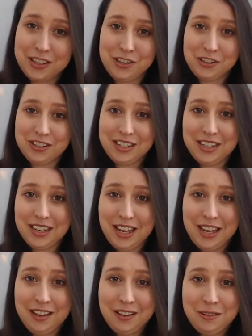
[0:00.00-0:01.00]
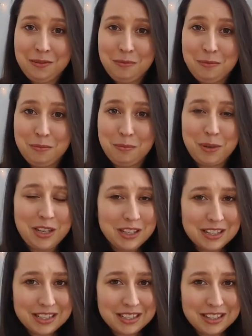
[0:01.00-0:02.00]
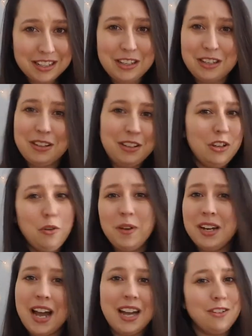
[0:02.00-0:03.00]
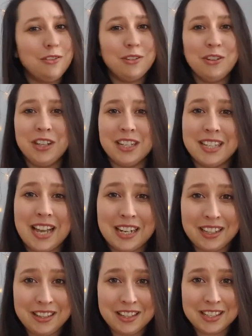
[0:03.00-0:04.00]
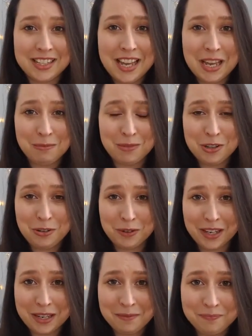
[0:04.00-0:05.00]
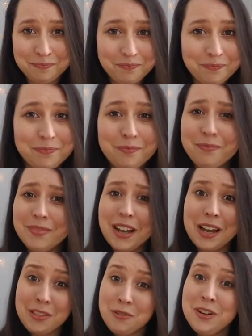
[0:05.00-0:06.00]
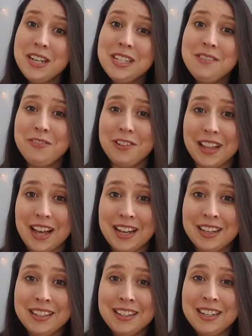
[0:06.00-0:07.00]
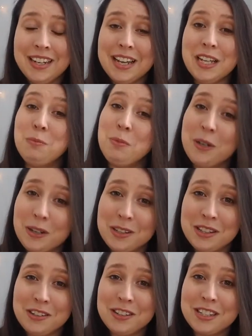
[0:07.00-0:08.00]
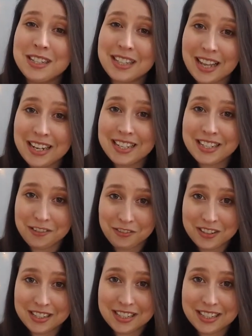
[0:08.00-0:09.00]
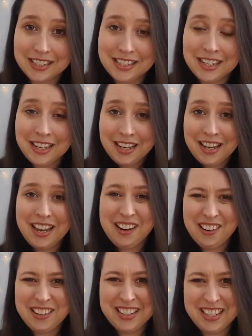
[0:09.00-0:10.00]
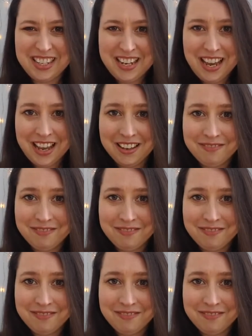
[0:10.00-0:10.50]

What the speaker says: to your DNA, because you and I don't look exactly the same, do we? And the reason for that is because there are slight differences in our DNA.